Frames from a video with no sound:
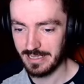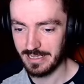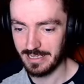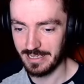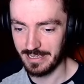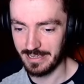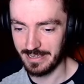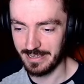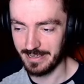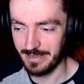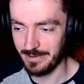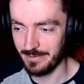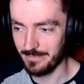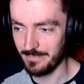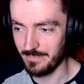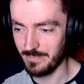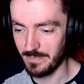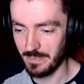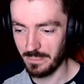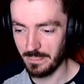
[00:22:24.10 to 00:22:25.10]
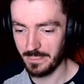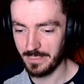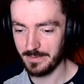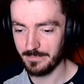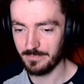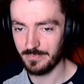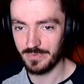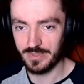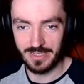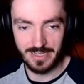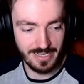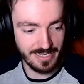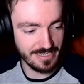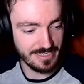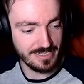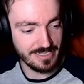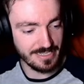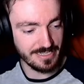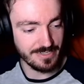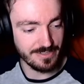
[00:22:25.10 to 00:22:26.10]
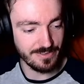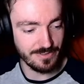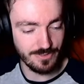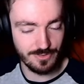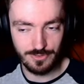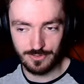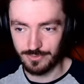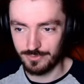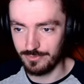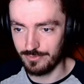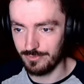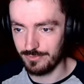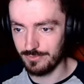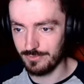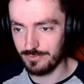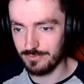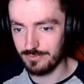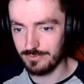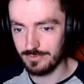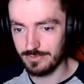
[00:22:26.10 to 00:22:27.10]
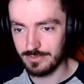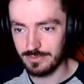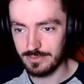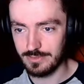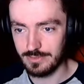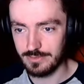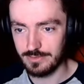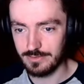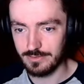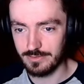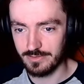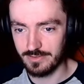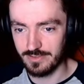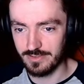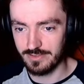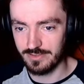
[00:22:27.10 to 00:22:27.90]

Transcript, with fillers: Um, I need to go to